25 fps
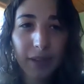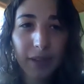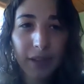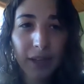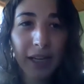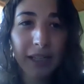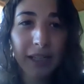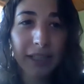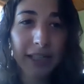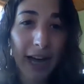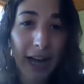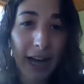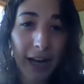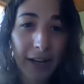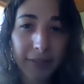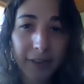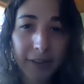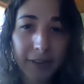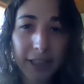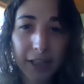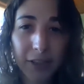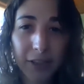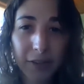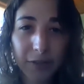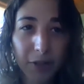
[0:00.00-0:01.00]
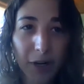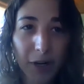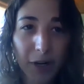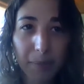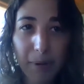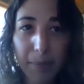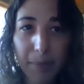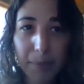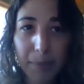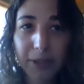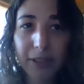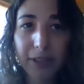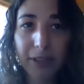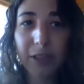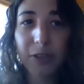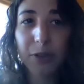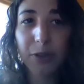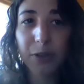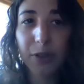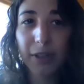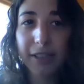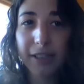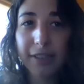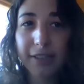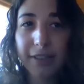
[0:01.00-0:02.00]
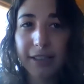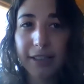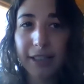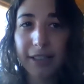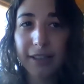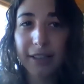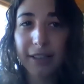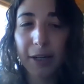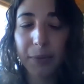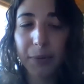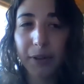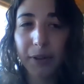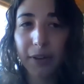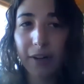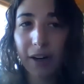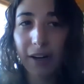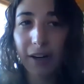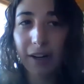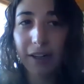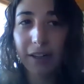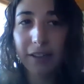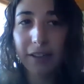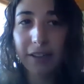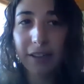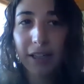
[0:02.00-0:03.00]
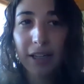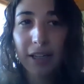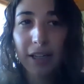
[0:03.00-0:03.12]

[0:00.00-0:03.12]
and advocate for our members' interests in that regard.